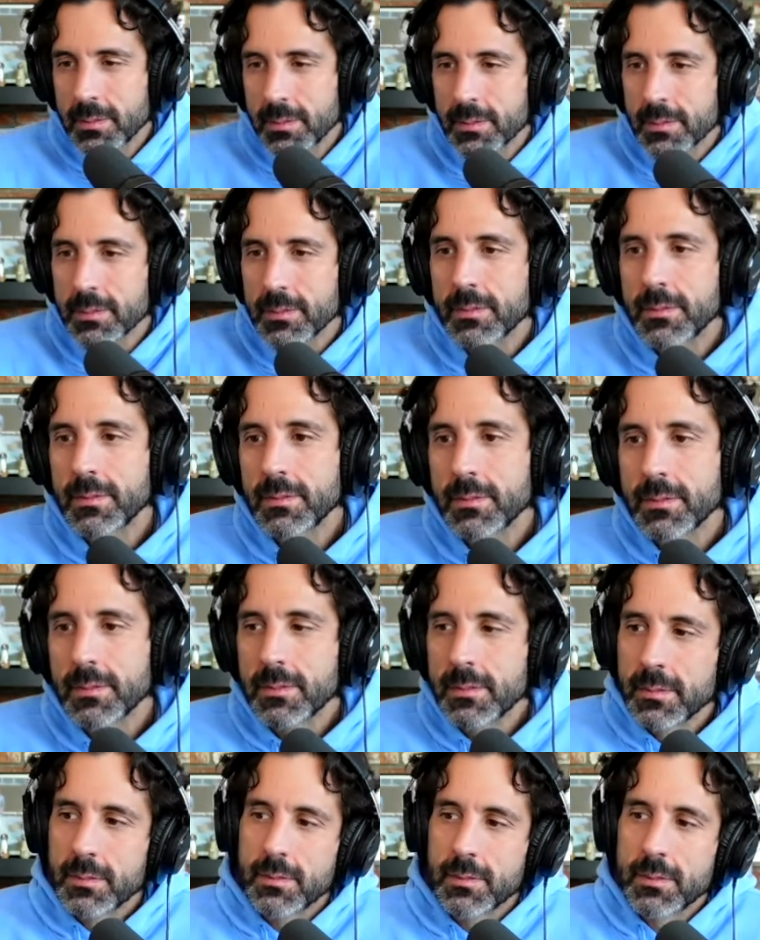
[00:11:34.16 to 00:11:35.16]

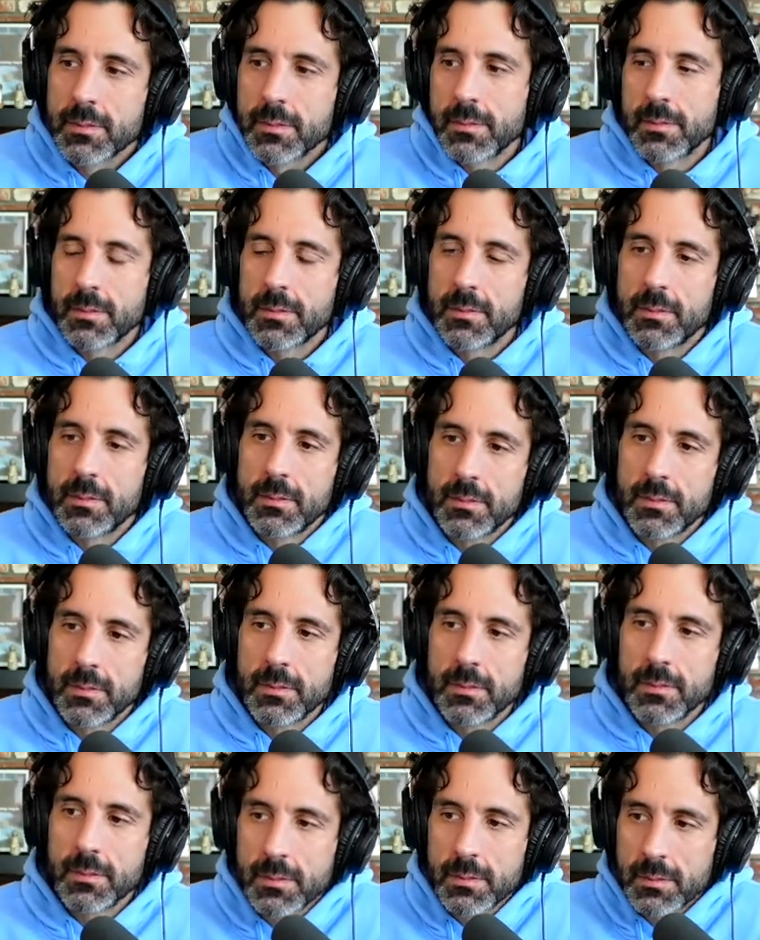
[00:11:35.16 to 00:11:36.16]

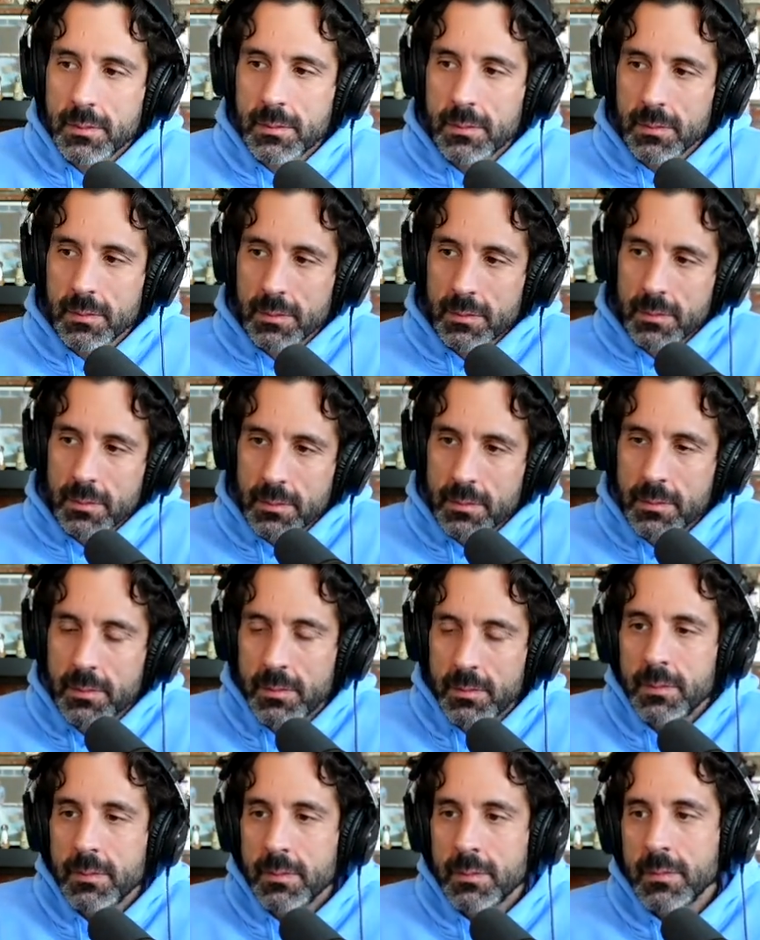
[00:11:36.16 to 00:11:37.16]

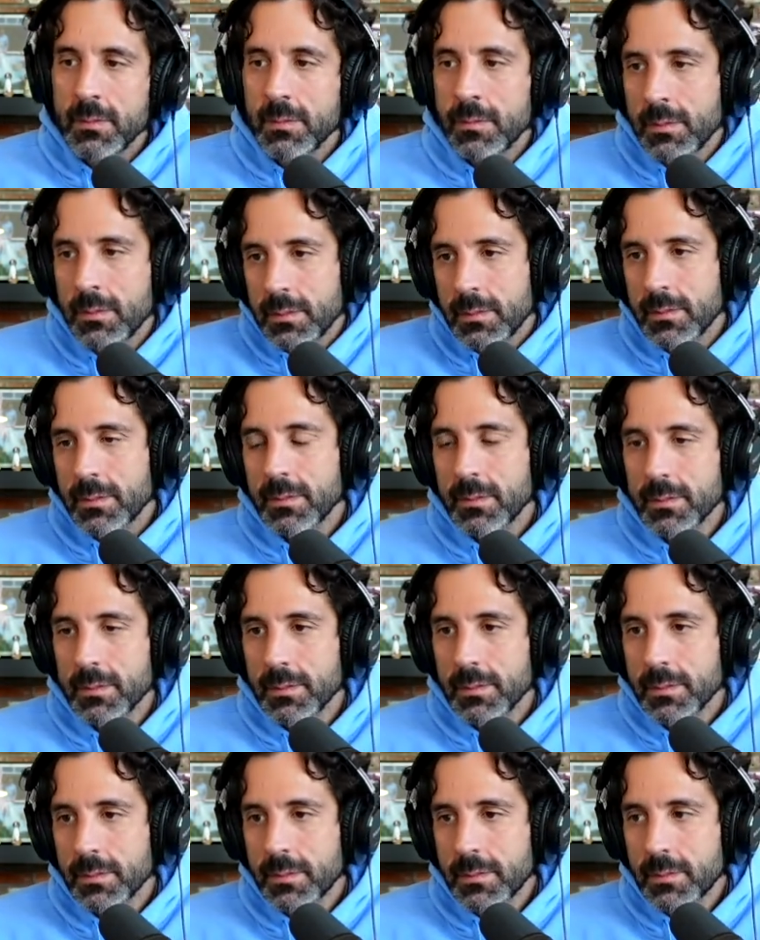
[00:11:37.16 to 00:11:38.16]

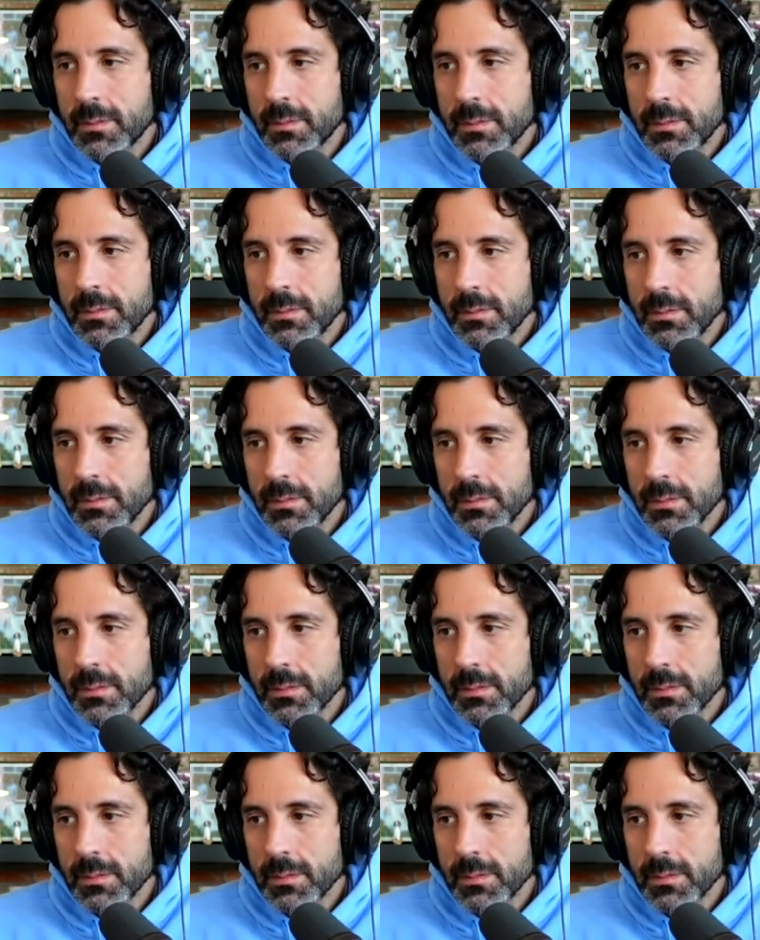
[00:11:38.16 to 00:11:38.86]
This person isn't speaking.